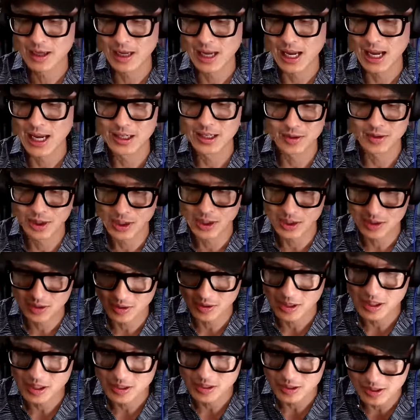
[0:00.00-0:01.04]
and just
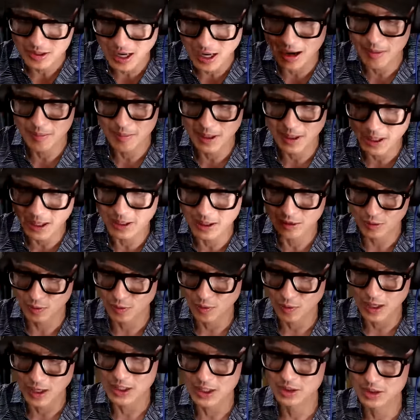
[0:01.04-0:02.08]
dominate and
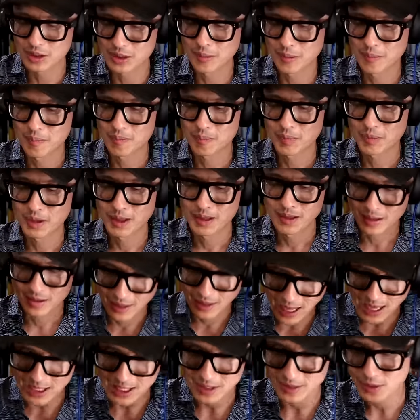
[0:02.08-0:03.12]
crush.
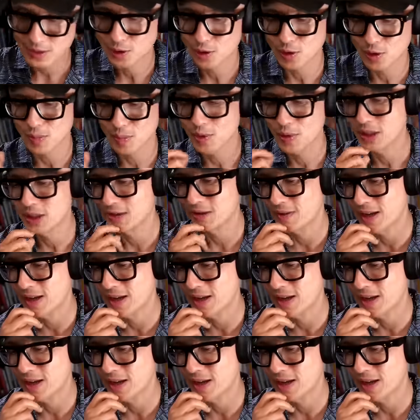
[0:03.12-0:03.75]
Lastly, to your point of